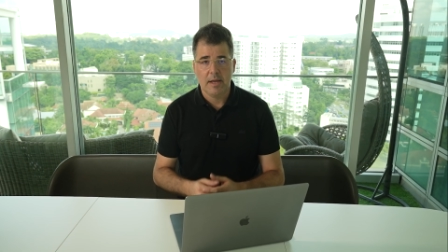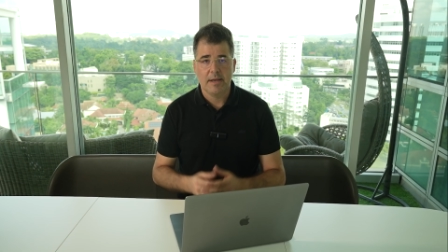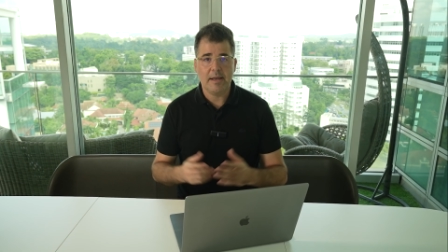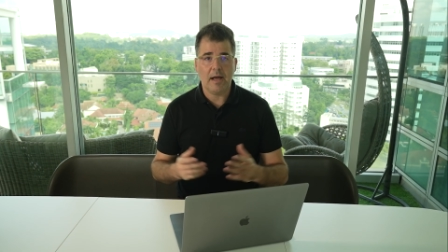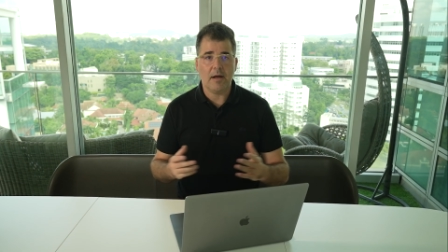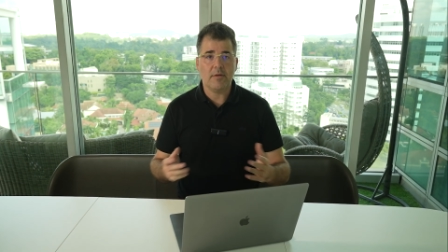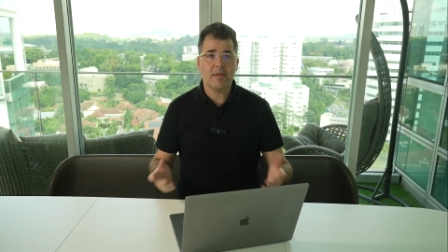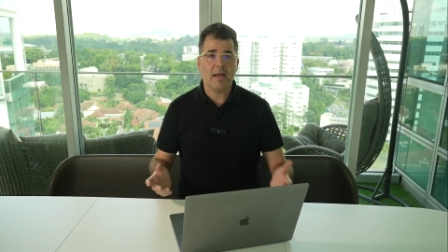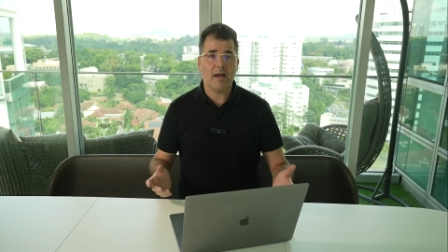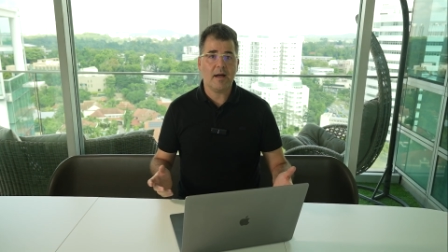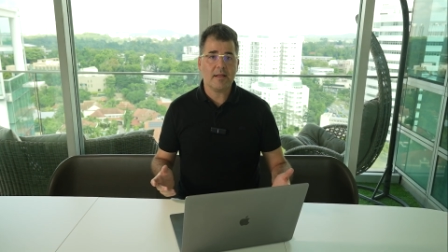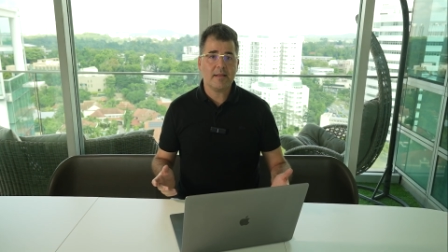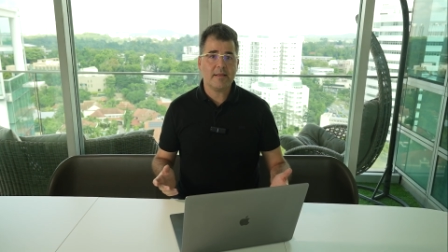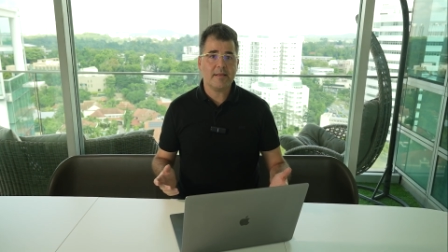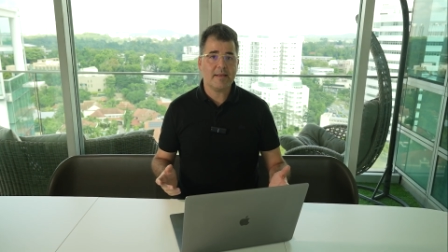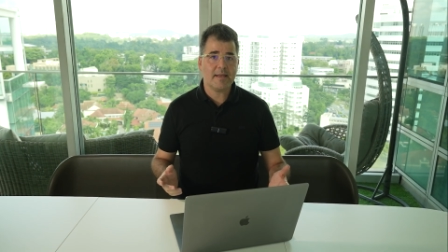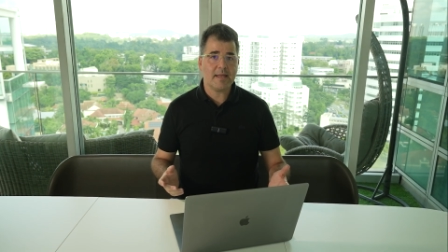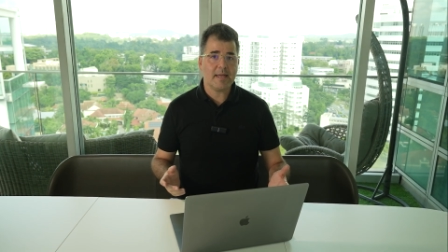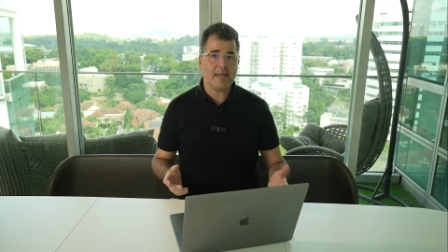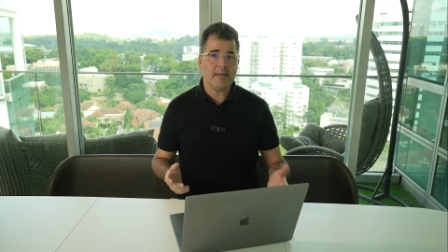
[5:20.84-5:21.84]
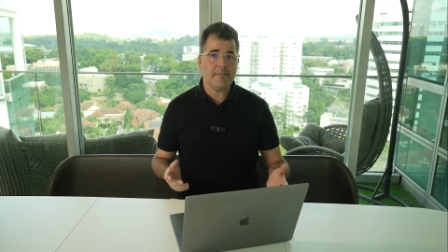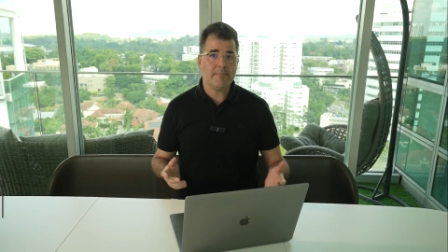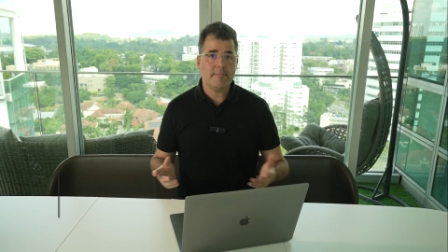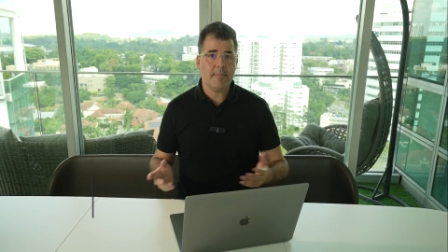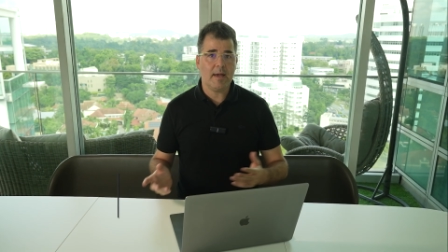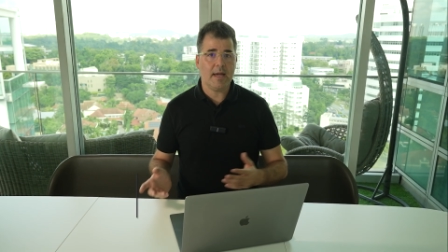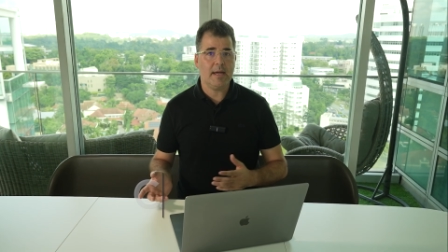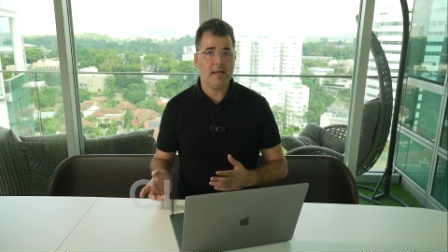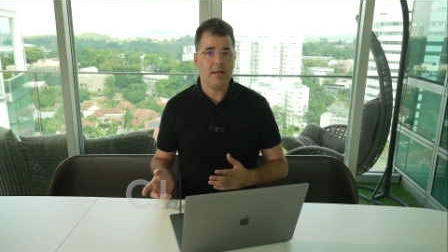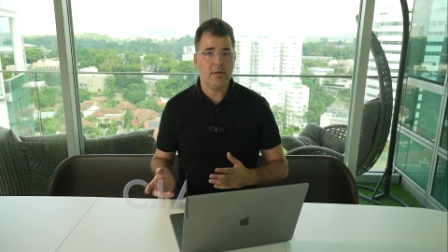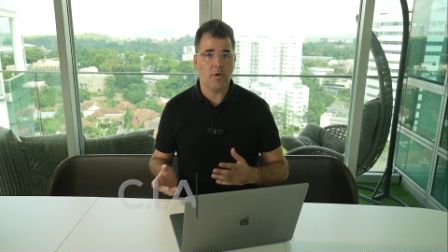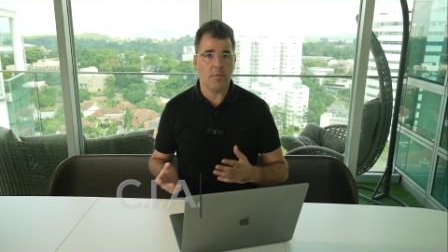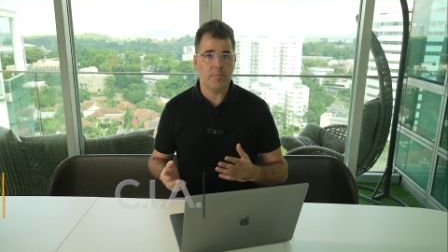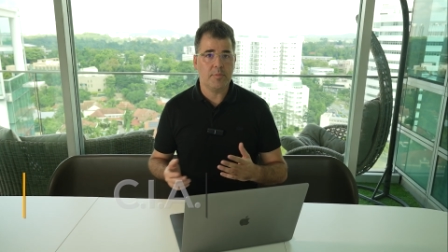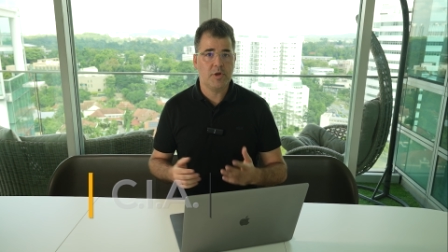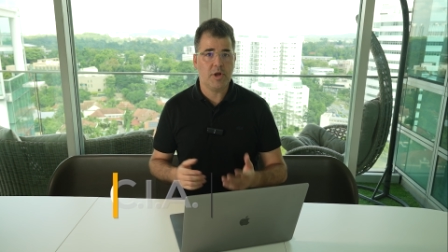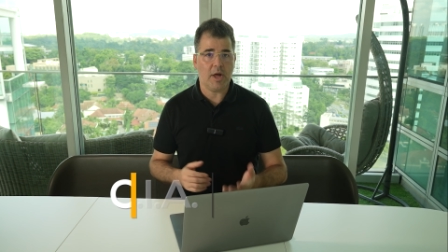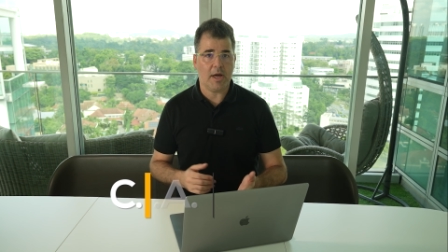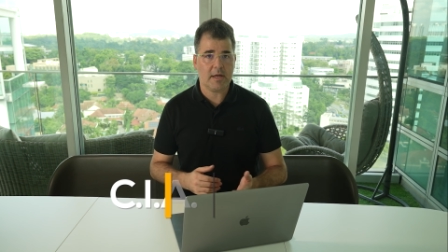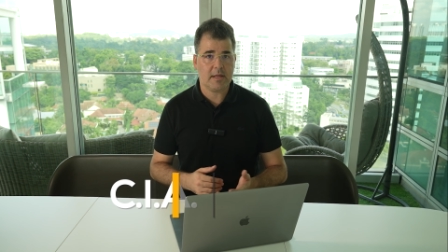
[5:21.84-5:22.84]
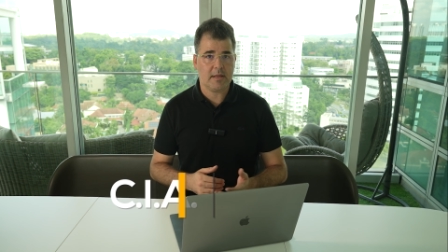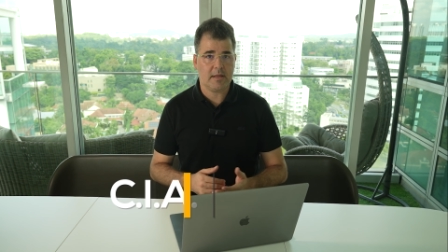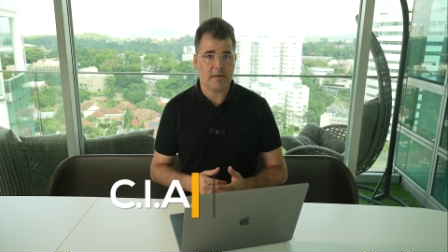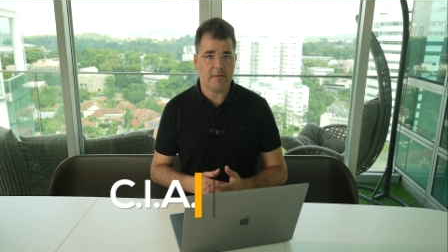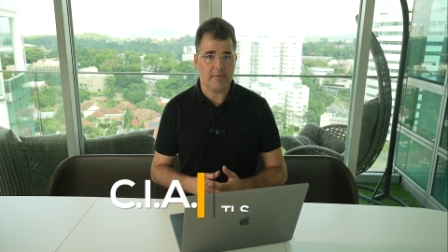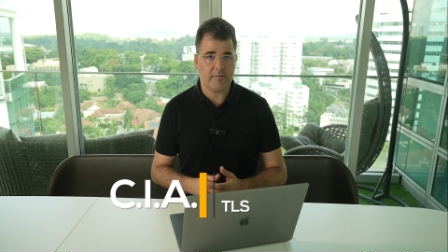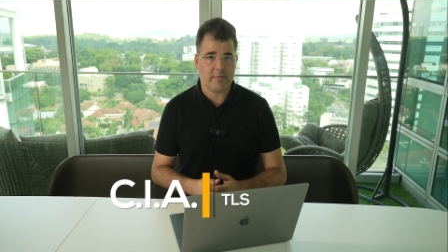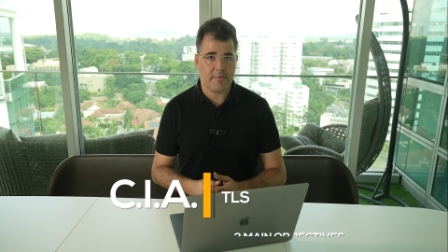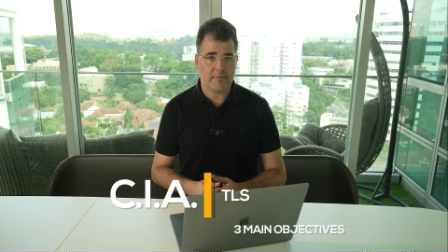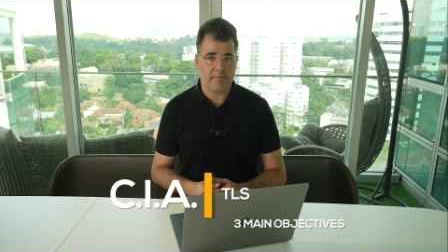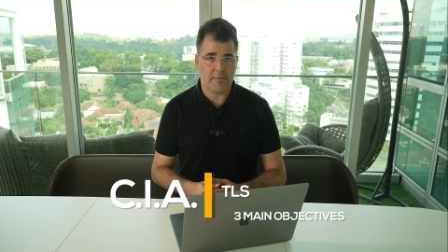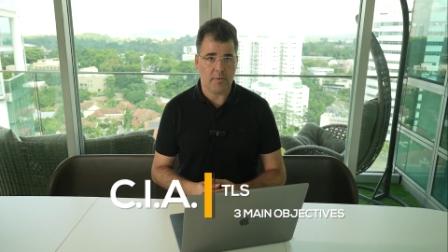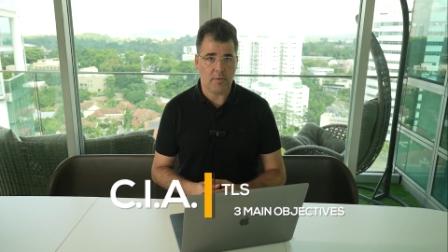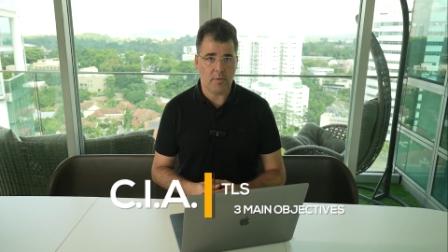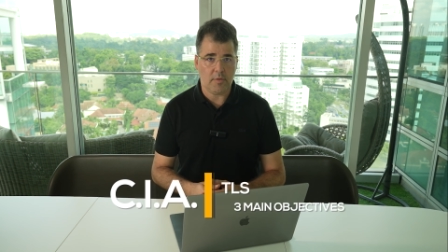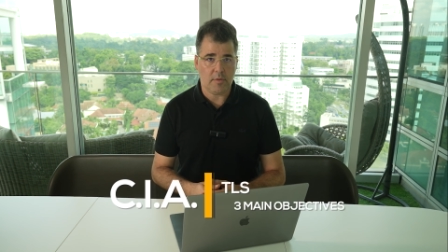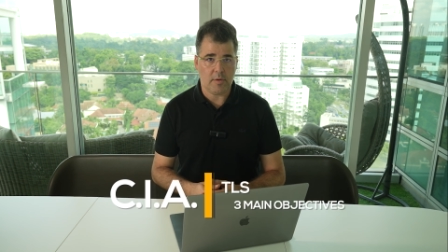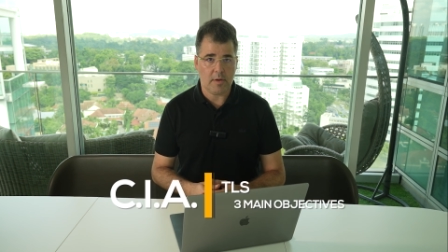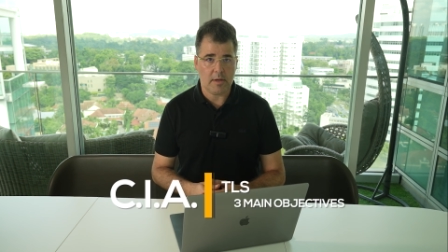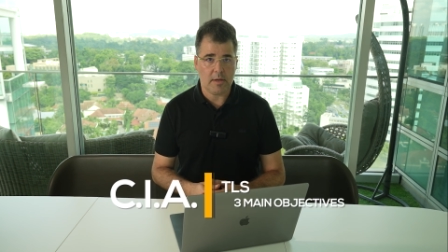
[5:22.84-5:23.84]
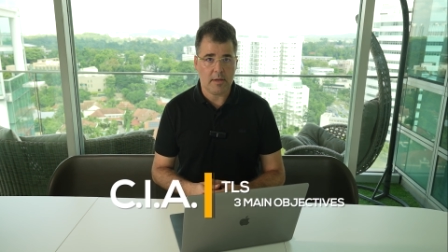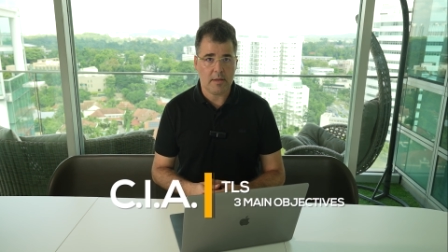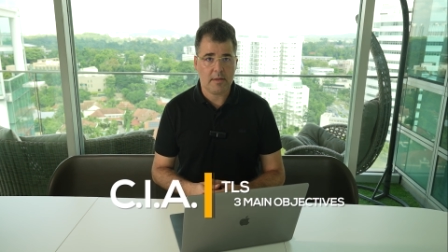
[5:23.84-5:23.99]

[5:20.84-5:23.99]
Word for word: Now, there are three main objectives for